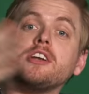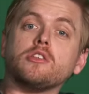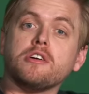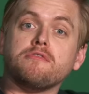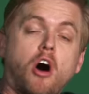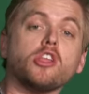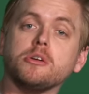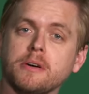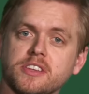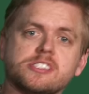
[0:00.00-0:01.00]
I know the
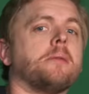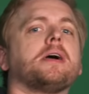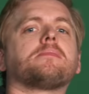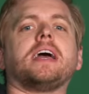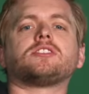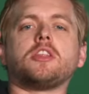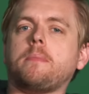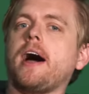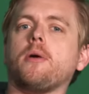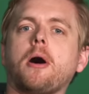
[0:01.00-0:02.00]
volume of the stomach, thanks to the bile